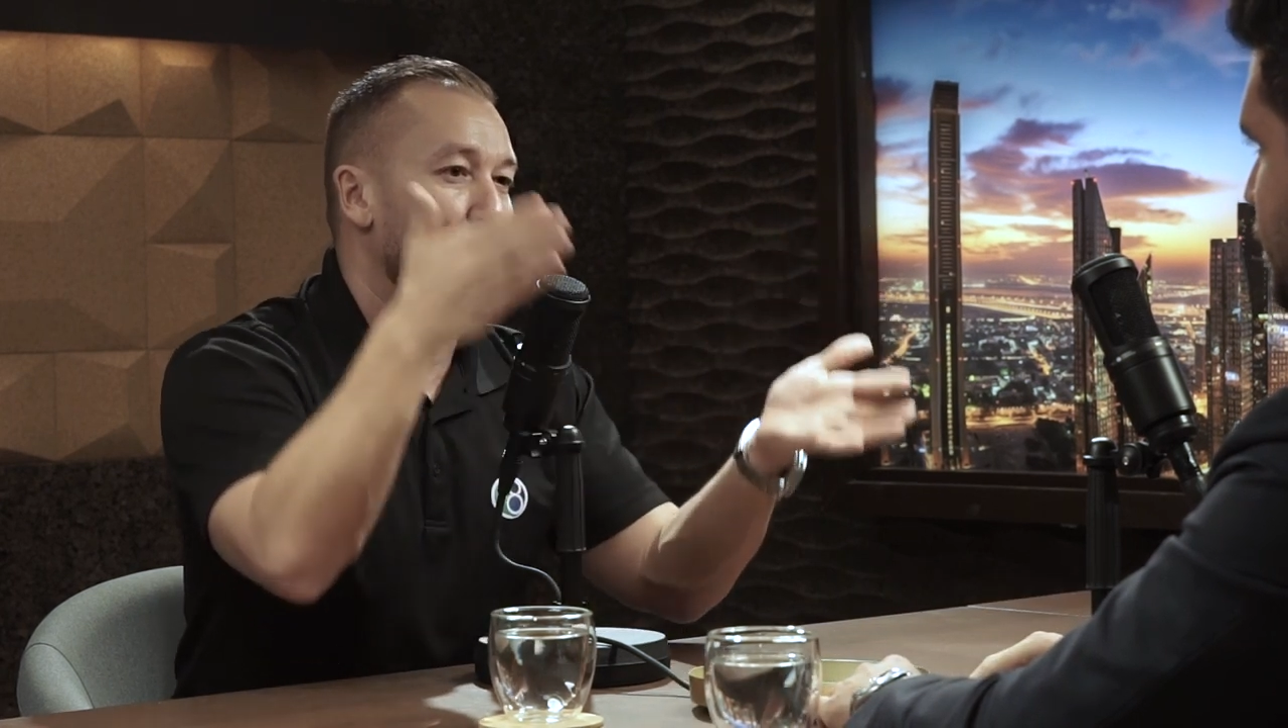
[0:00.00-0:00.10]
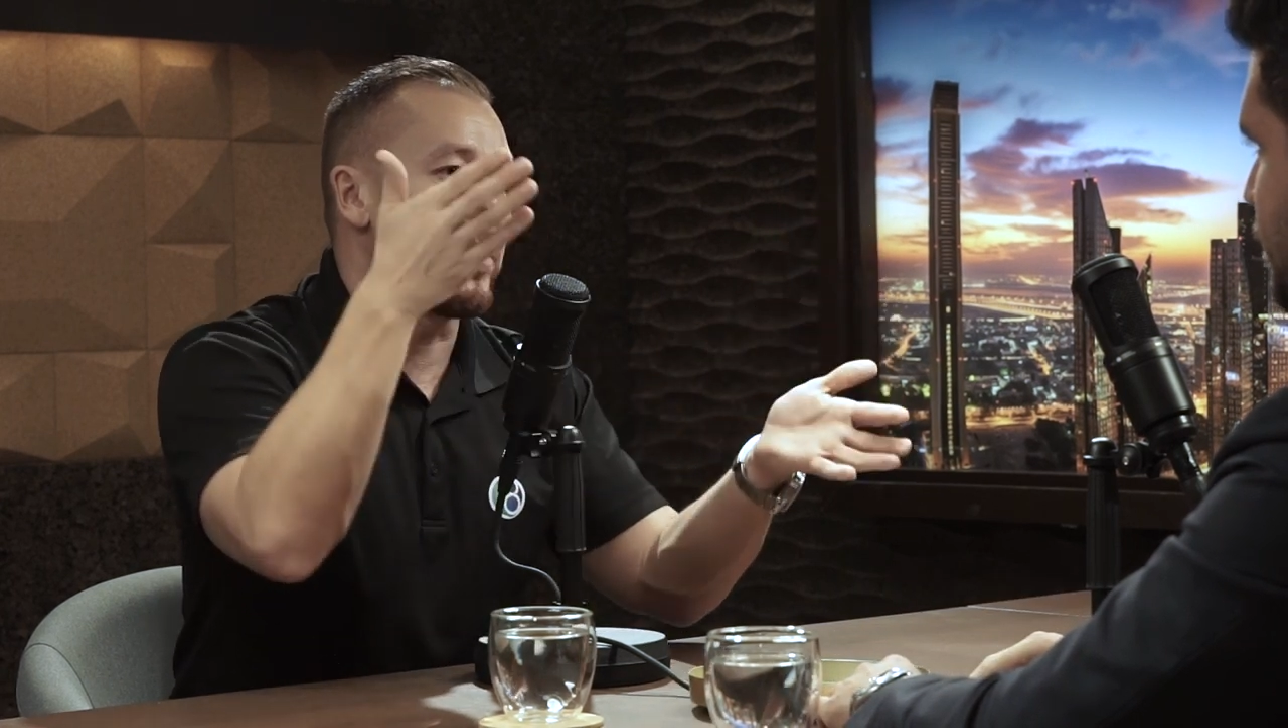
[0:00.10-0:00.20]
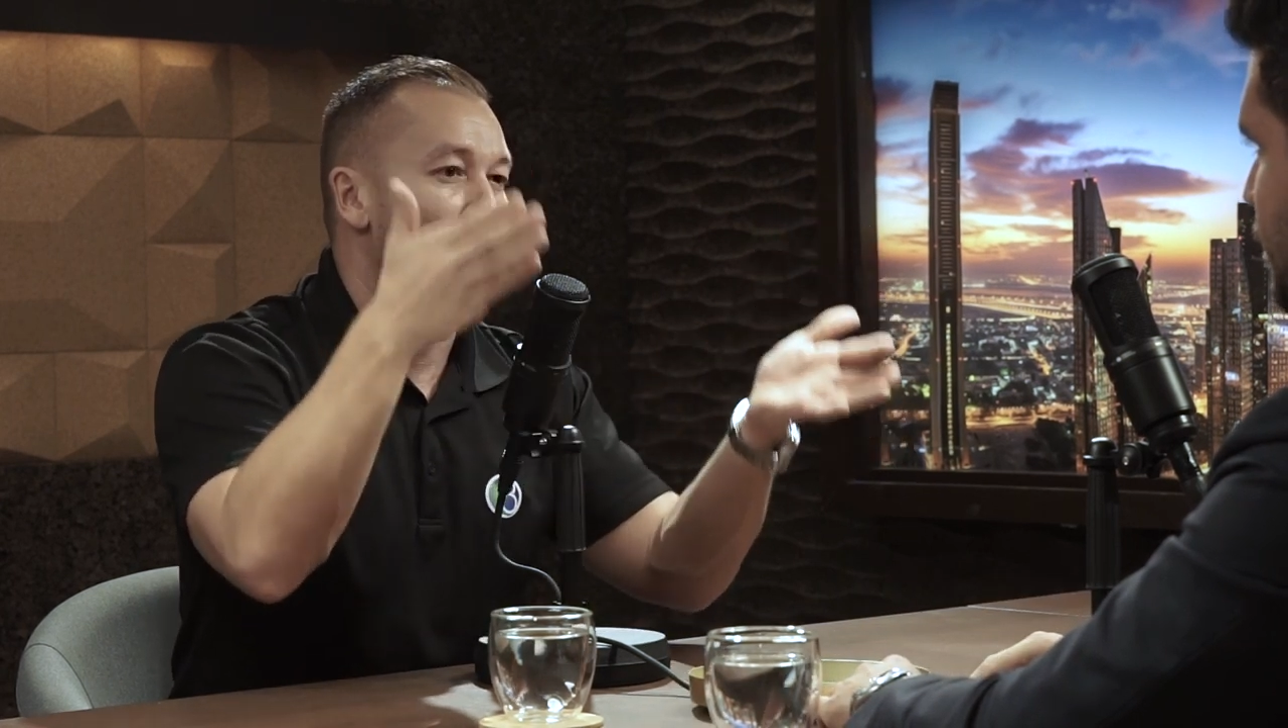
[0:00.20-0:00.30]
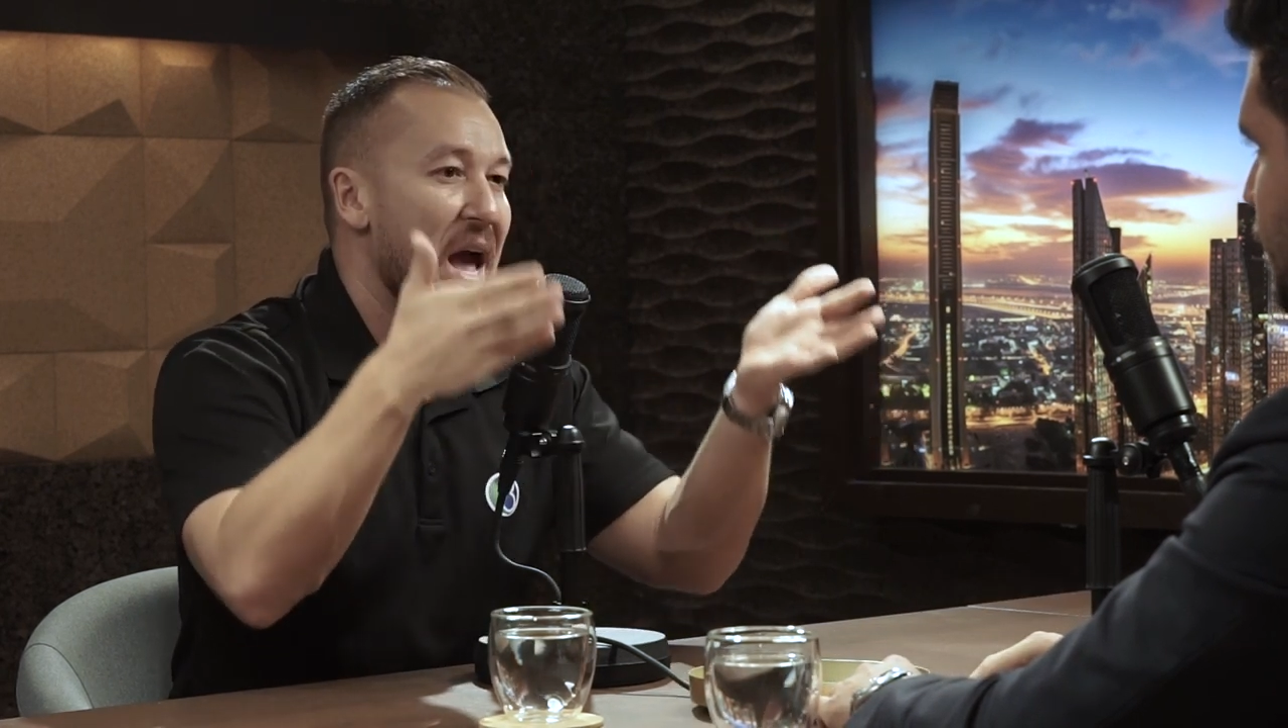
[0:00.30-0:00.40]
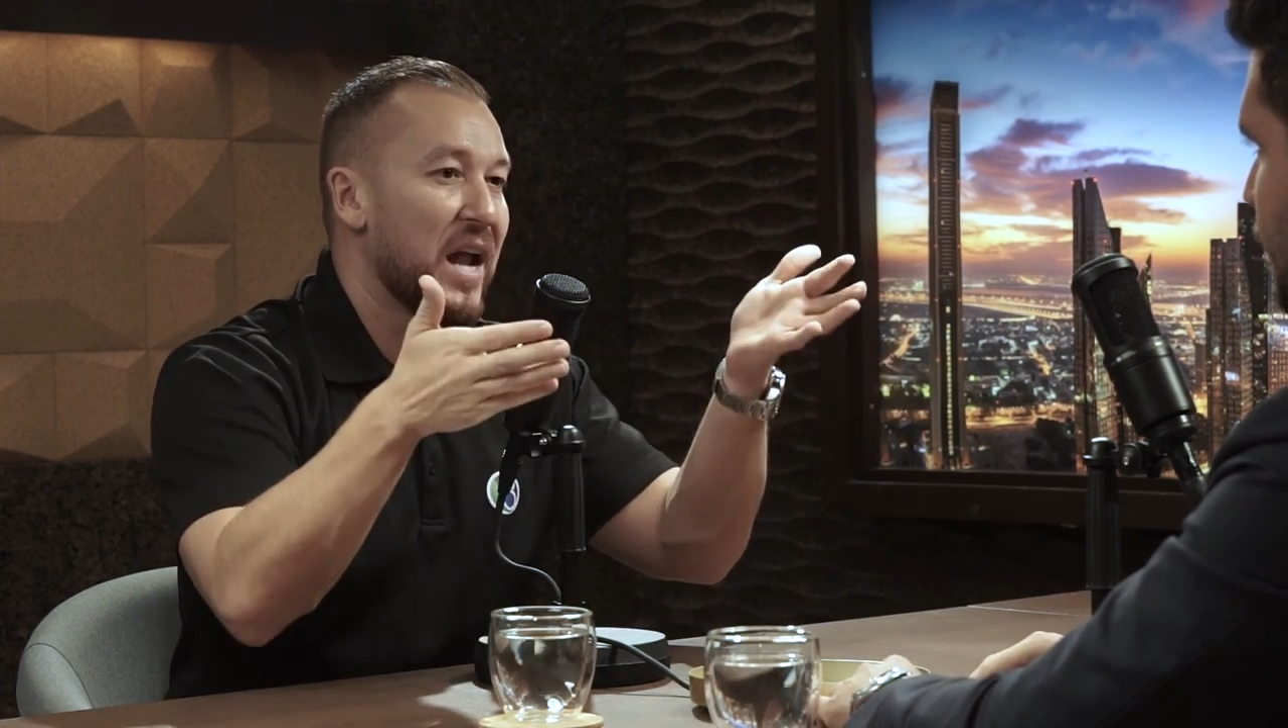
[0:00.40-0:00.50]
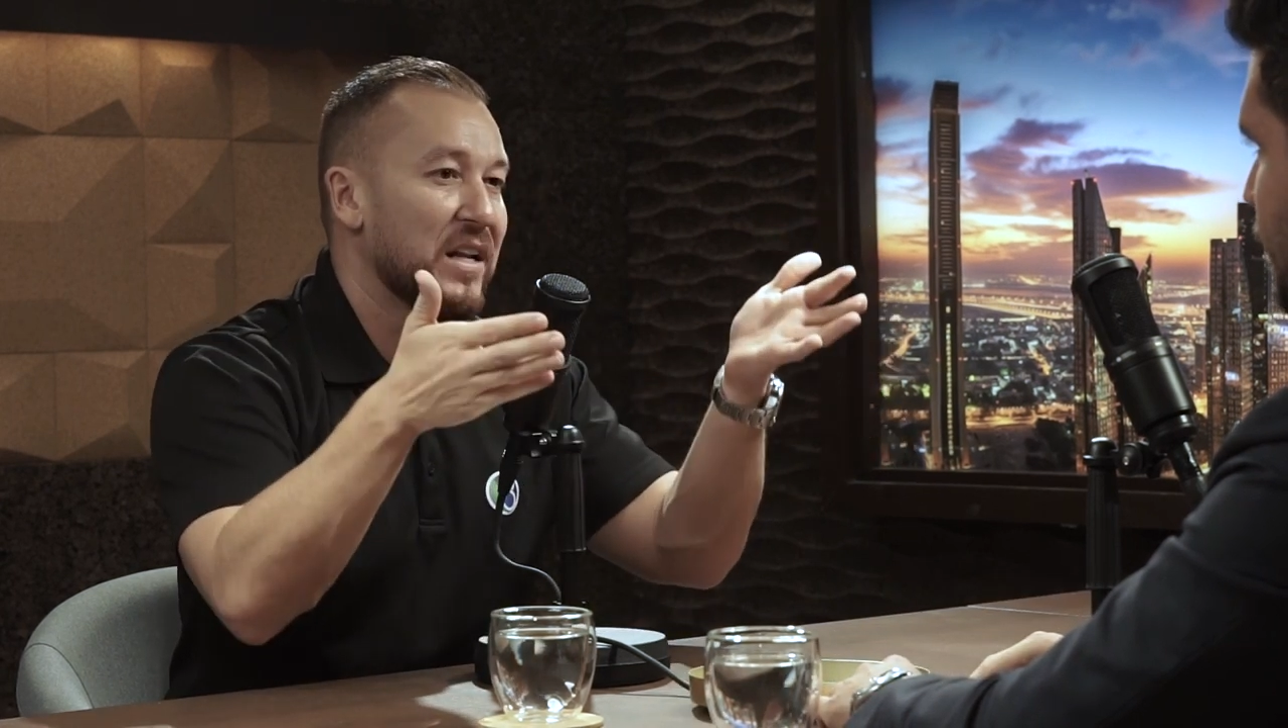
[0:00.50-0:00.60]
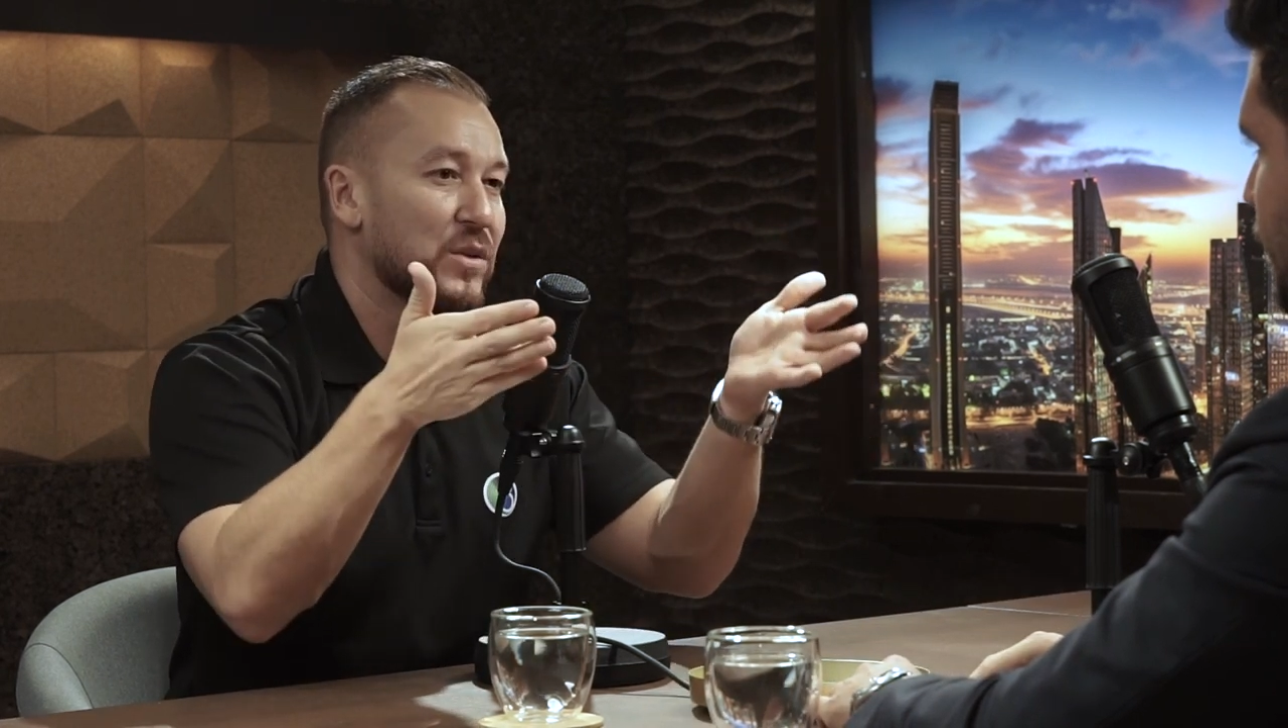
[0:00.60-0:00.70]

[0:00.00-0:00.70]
or bad.